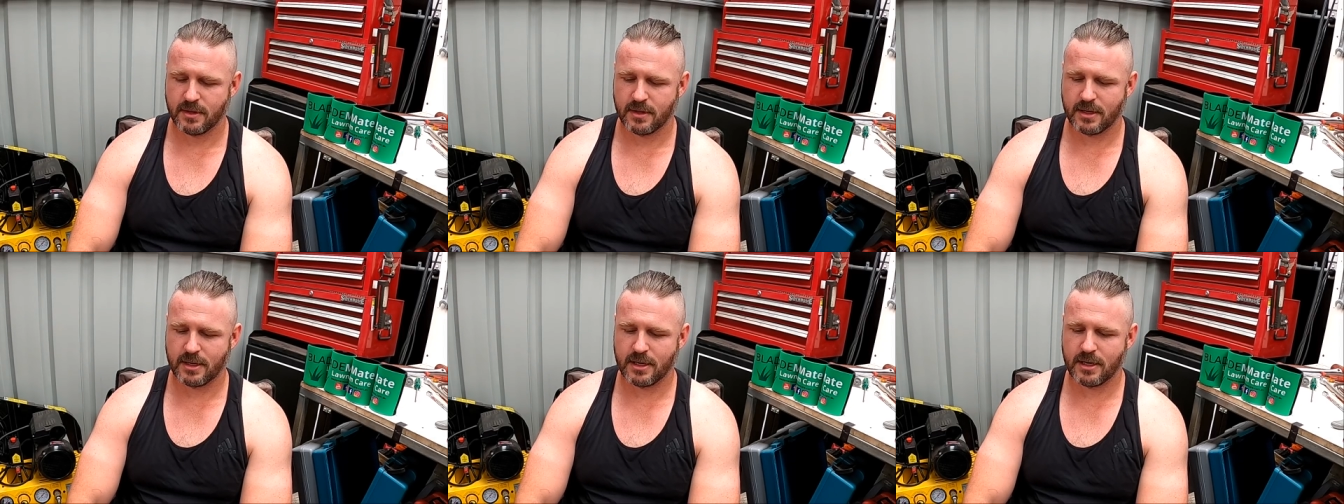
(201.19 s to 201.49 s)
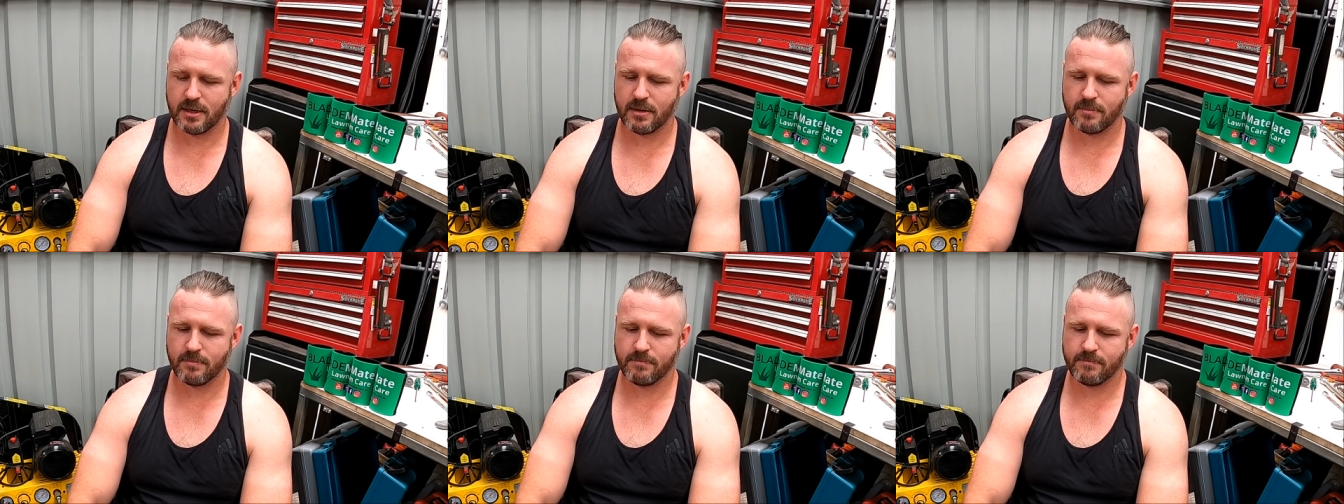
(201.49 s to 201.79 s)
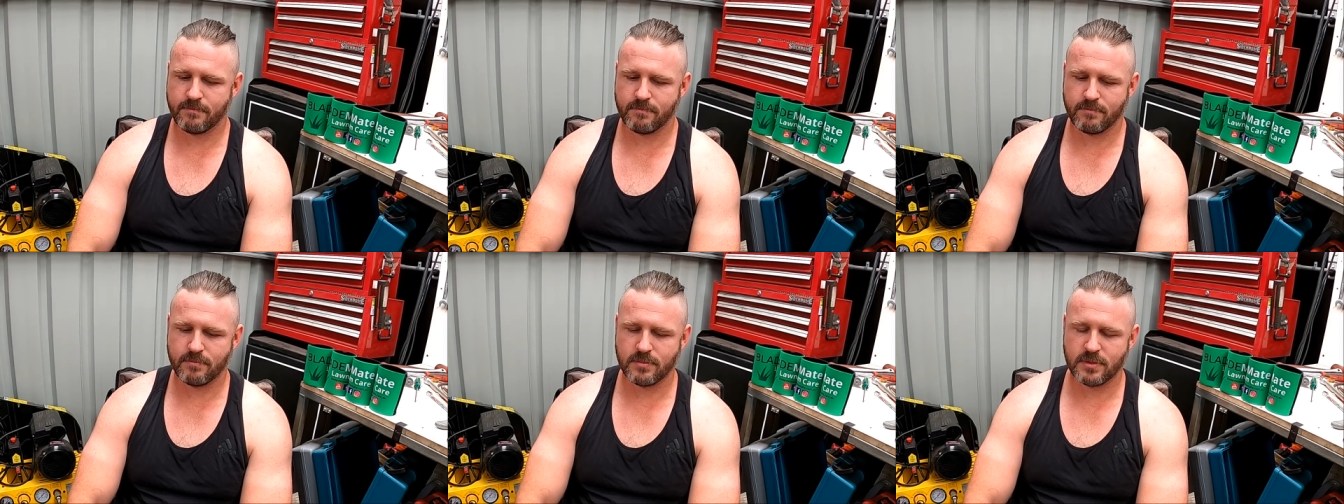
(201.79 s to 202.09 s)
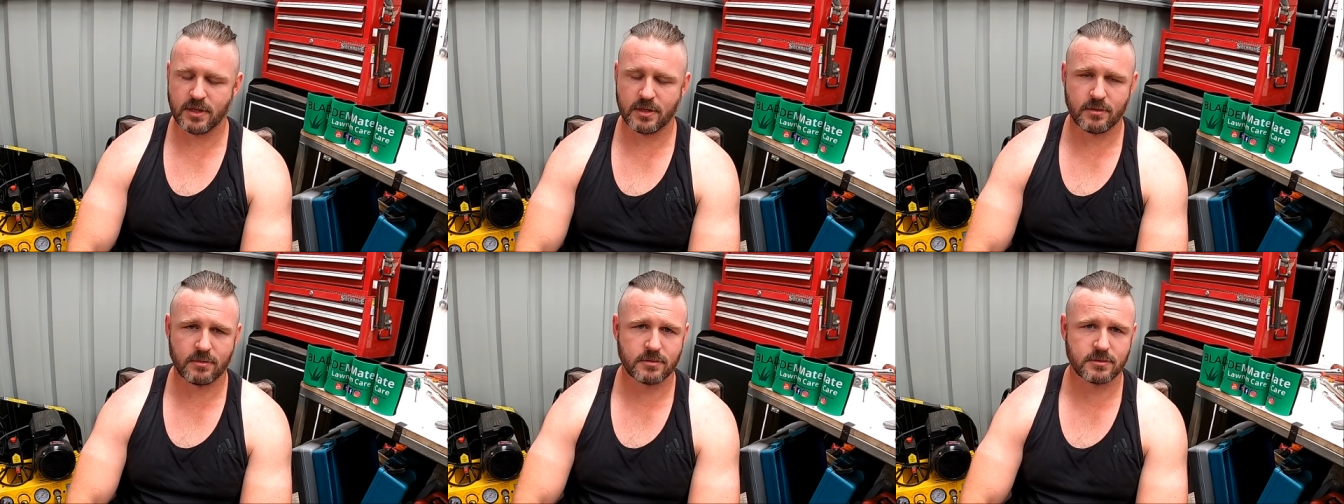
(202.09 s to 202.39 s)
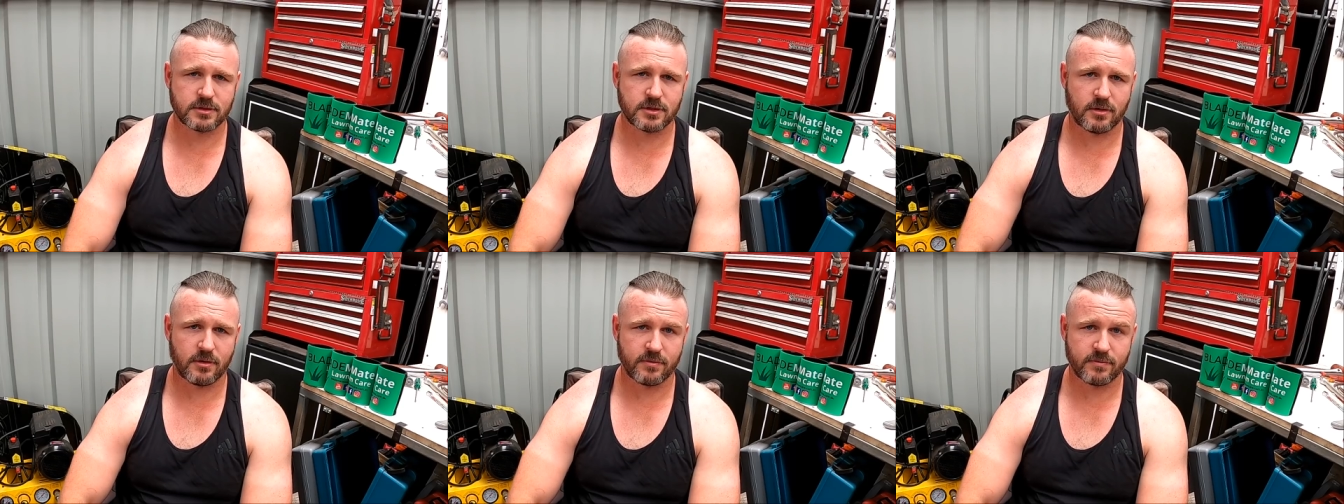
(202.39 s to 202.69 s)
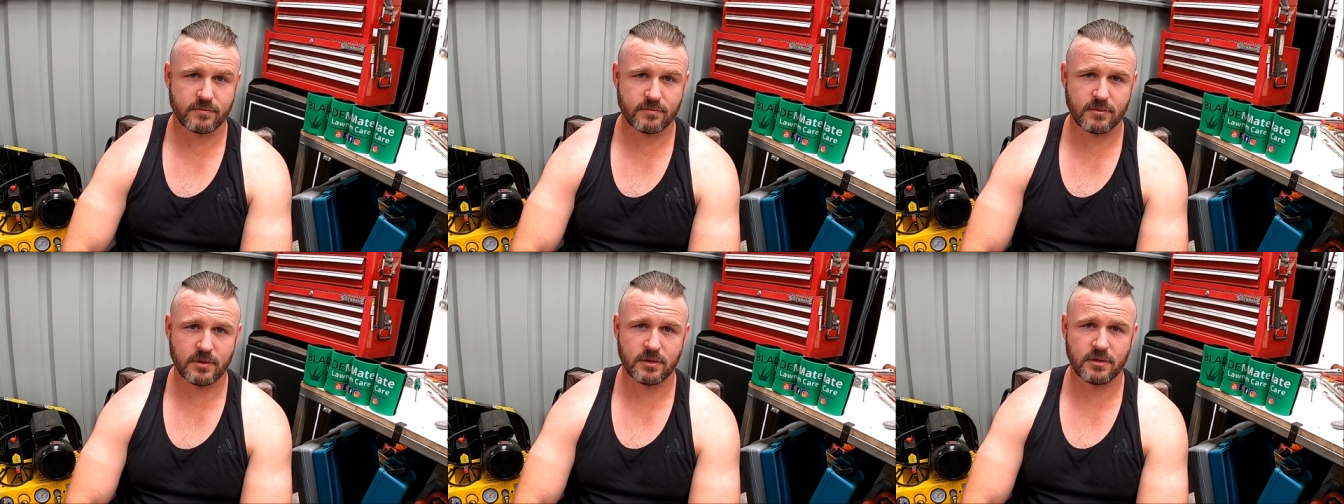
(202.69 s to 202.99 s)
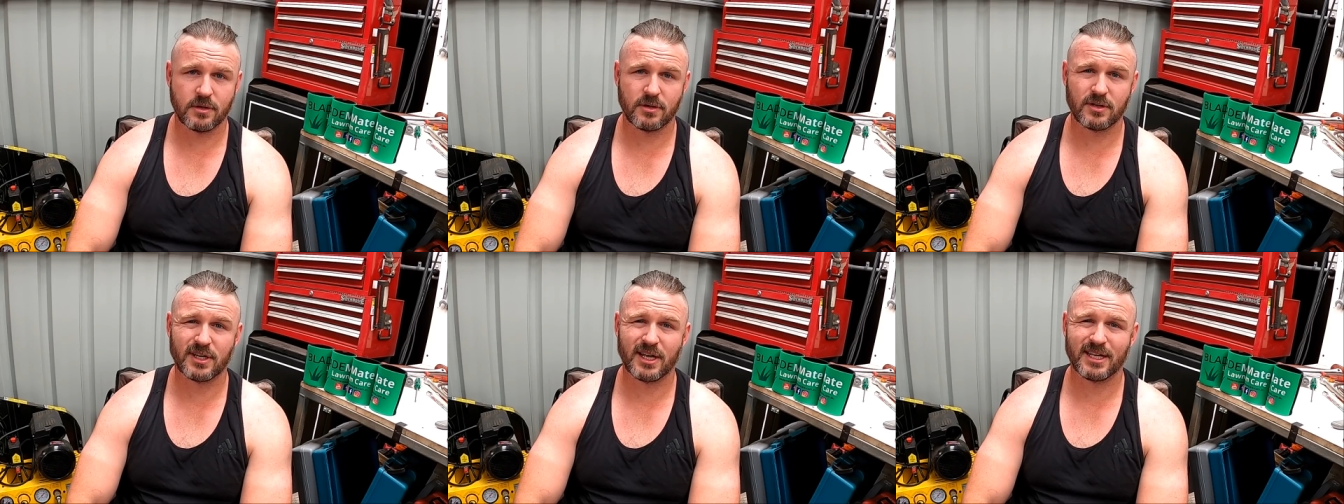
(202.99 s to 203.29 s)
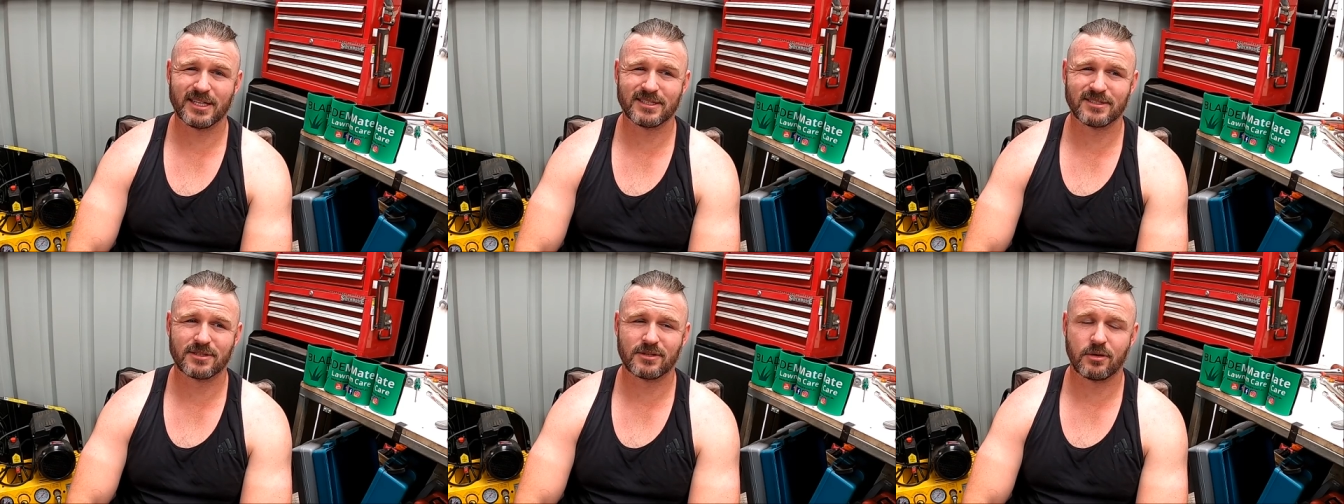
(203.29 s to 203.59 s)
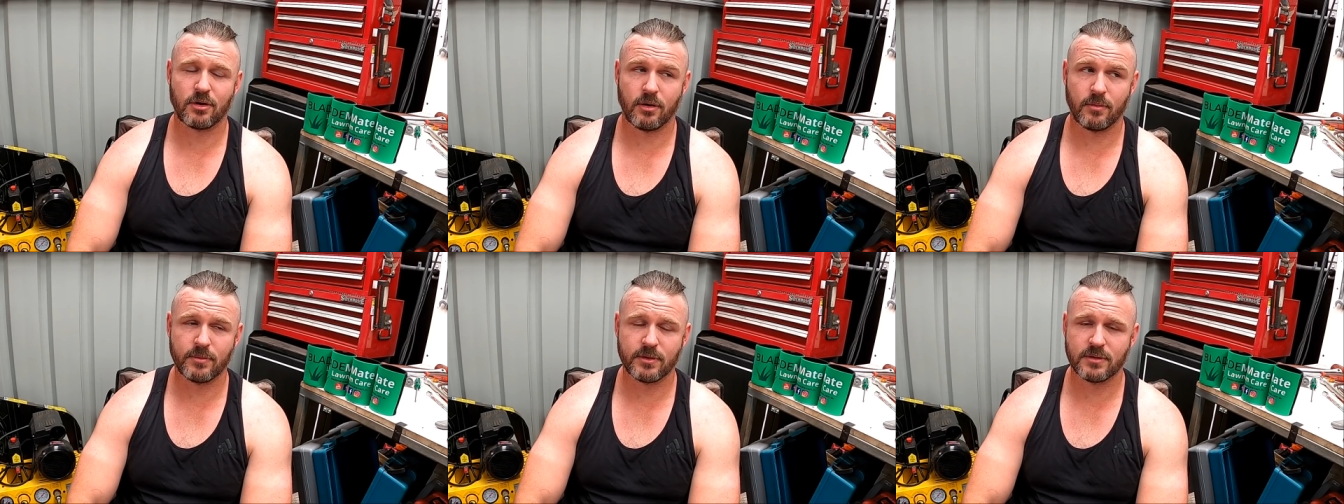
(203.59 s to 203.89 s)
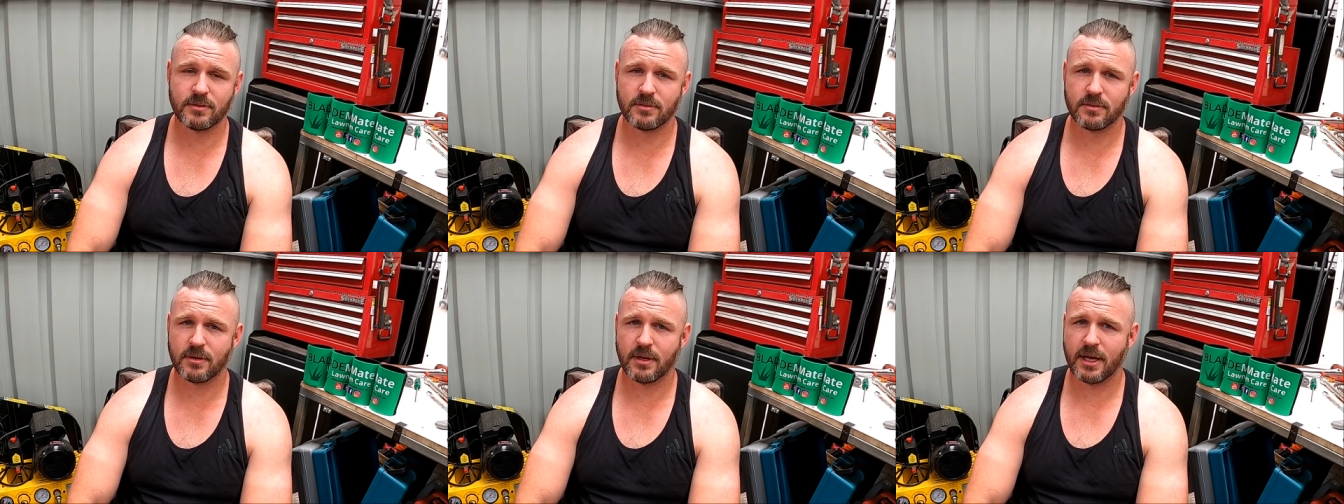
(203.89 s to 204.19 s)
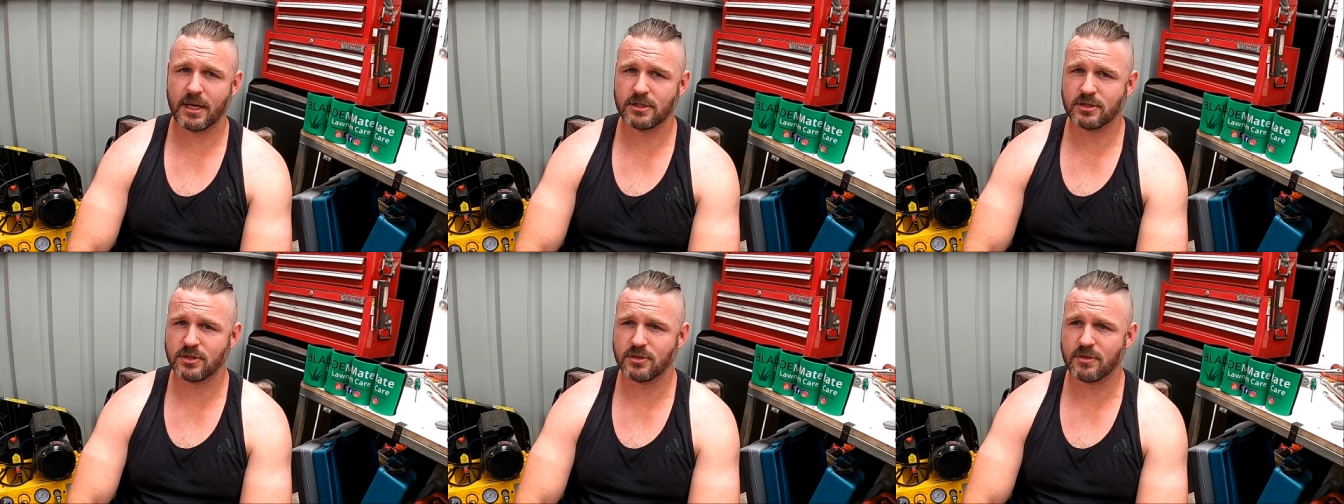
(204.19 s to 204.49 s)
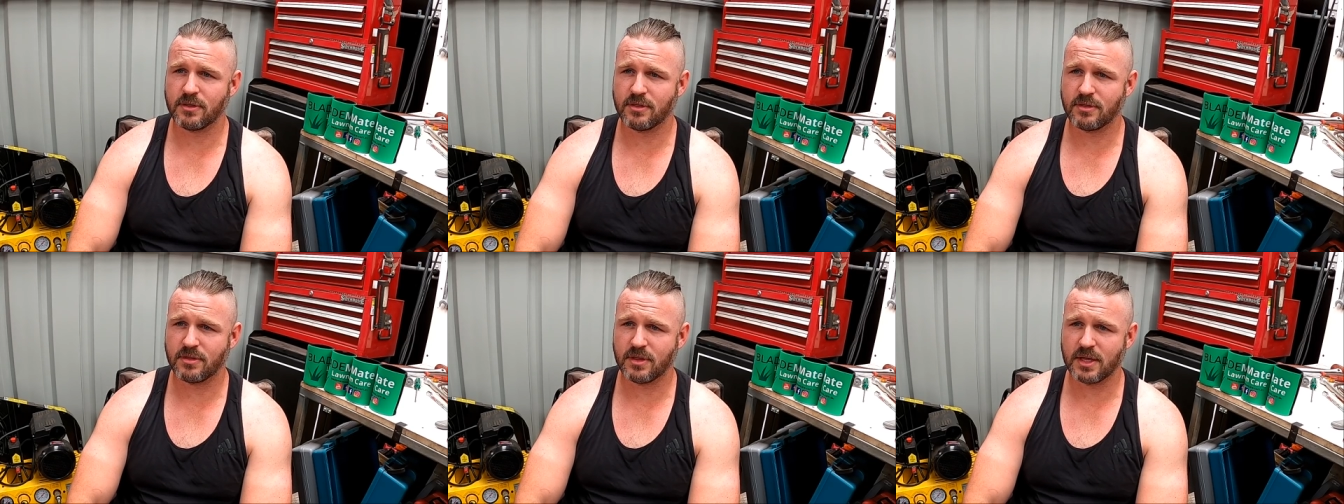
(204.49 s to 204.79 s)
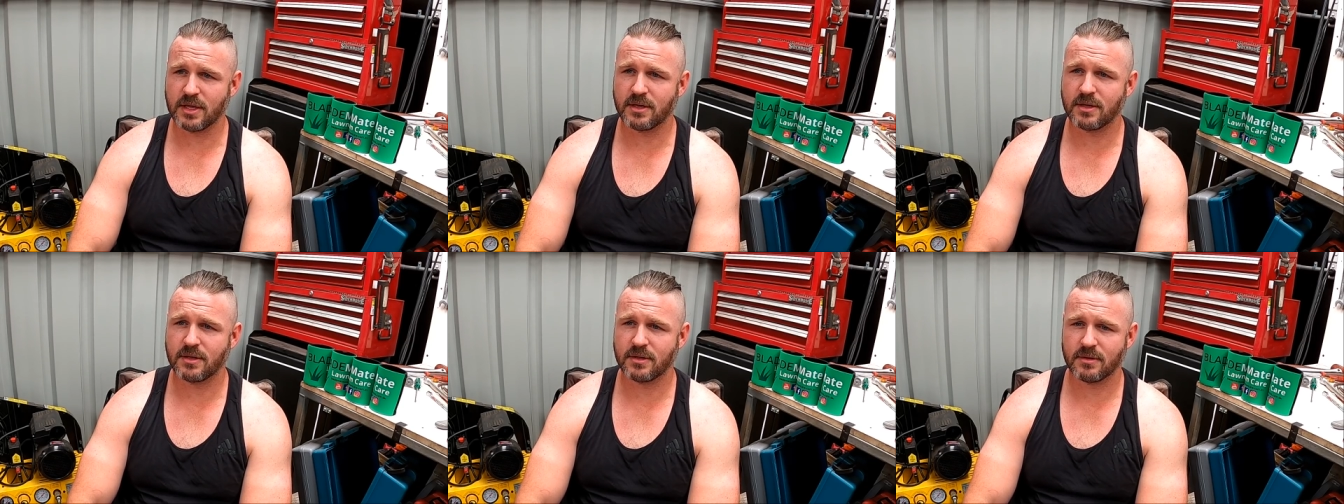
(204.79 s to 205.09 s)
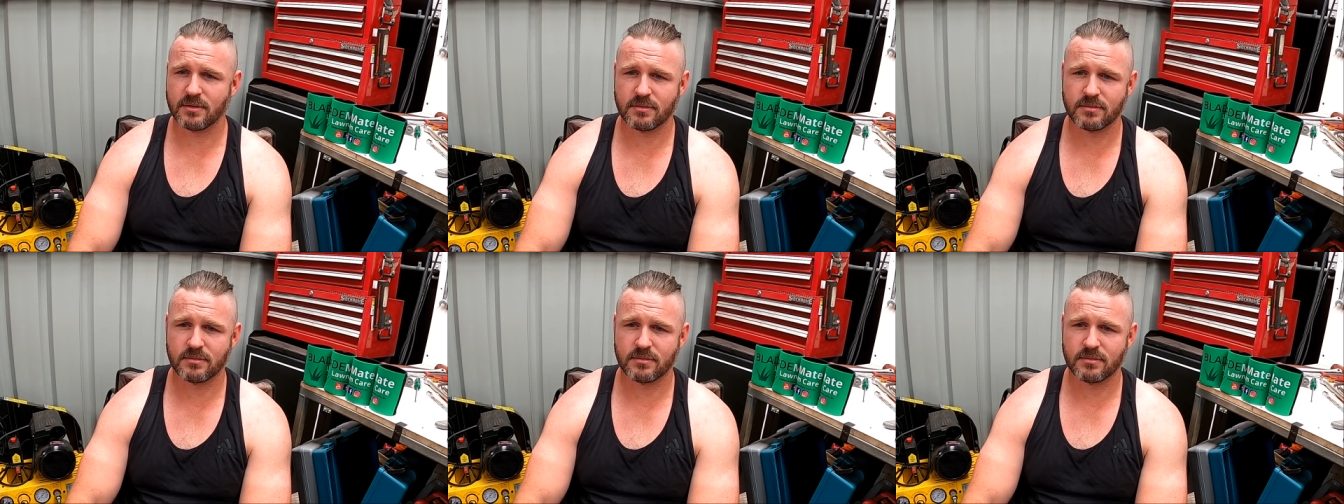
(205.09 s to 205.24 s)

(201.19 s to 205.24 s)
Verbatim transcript: Um, they're not as off, they're not as common as you'd think